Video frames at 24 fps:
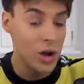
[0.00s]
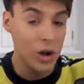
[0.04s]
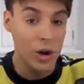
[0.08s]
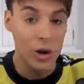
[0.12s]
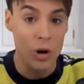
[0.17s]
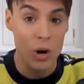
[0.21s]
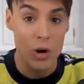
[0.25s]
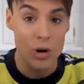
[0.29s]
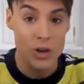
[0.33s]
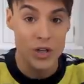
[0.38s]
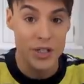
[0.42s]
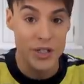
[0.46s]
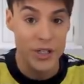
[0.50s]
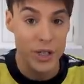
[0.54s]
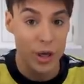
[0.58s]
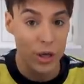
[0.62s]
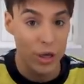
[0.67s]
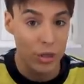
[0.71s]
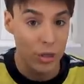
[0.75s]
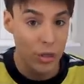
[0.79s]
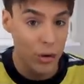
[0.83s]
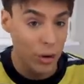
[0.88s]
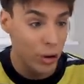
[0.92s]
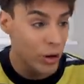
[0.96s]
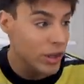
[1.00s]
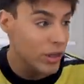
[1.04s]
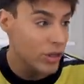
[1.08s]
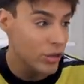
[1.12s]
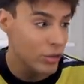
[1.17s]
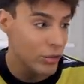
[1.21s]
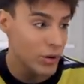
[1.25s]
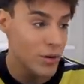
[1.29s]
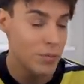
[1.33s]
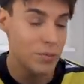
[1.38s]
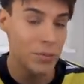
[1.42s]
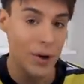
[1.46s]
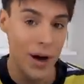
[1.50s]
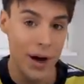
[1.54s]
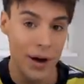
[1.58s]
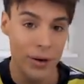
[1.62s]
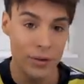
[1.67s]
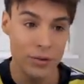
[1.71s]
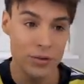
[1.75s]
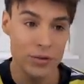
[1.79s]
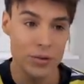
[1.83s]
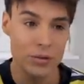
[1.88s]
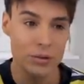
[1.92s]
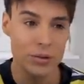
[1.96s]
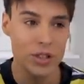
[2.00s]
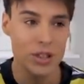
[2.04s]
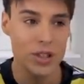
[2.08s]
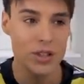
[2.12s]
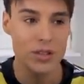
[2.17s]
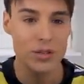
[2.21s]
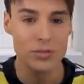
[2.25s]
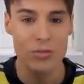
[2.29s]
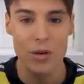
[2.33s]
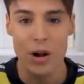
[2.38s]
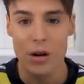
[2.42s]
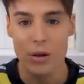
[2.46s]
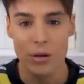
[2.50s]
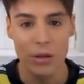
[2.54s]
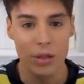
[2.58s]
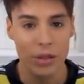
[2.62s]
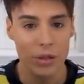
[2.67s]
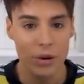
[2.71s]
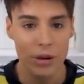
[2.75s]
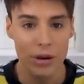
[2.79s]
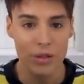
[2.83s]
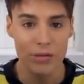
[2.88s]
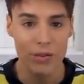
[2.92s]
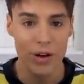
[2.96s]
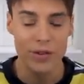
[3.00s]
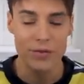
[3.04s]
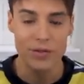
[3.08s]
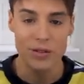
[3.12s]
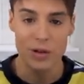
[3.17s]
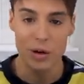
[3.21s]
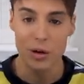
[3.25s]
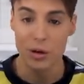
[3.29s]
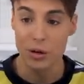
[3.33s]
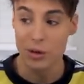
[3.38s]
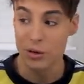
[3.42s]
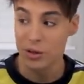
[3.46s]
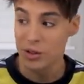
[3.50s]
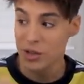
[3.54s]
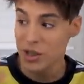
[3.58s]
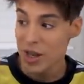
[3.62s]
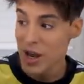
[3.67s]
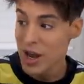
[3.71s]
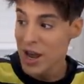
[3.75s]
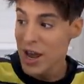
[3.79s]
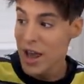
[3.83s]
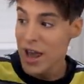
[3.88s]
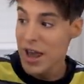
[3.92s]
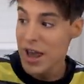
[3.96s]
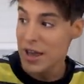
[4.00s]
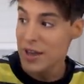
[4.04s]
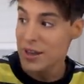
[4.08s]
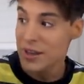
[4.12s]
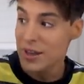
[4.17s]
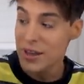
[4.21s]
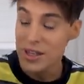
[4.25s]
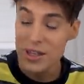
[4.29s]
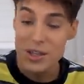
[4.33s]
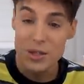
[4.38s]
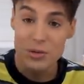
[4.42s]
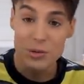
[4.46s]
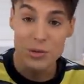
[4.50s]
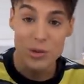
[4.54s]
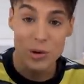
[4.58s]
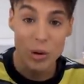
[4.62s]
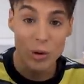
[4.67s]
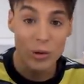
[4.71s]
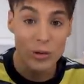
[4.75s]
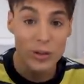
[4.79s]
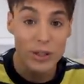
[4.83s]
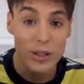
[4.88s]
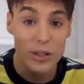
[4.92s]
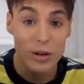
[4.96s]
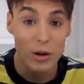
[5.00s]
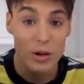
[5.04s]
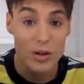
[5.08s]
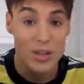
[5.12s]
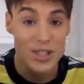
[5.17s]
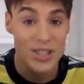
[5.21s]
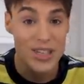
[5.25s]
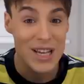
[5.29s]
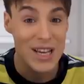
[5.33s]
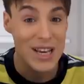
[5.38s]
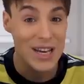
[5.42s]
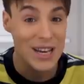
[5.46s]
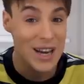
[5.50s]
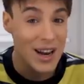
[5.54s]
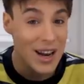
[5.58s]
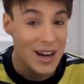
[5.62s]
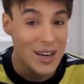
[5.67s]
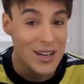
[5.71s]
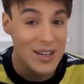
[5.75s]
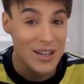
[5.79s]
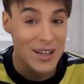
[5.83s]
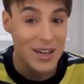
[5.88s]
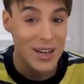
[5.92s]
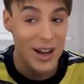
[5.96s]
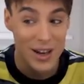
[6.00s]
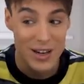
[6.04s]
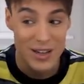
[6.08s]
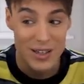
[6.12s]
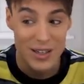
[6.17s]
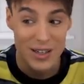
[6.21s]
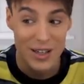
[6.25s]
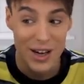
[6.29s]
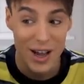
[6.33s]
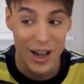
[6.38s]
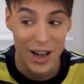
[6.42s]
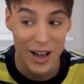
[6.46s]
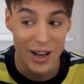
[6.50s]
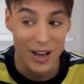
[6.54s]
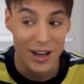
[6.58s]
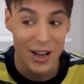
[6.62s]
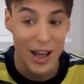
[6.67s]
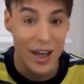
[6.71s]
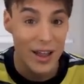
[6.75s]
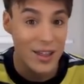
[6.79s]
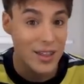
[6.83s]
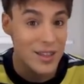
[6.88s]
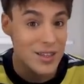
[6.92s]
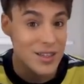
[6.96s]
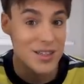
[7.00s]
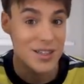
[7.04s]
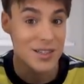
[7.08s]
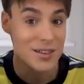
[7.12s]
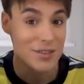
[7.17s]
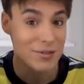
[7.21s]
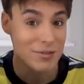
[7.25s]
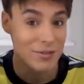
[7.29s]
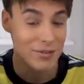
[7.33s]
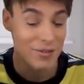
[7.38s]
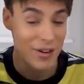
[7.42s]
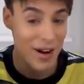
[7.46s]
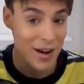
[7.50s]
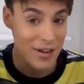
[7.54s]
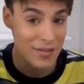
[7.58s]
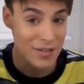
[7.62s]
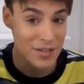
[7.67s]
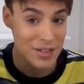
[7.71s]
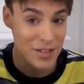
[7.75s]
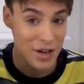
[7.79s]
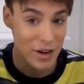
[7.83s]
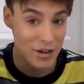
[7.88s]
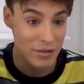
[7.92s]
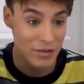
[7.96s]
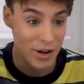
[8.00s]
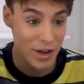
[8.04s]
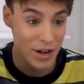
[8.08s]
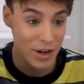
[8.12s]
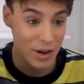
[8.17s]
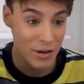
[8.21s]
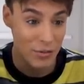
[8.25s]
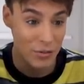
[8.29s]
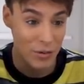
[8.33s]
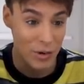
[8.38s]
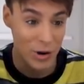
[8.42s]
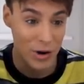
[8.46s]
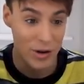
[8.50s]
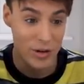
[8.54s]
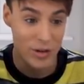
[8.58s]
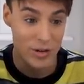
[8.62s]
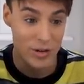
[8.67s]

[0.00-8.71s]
cost £33, which is around $35, and this one only cost £19.99, and this is a 5-star rated one,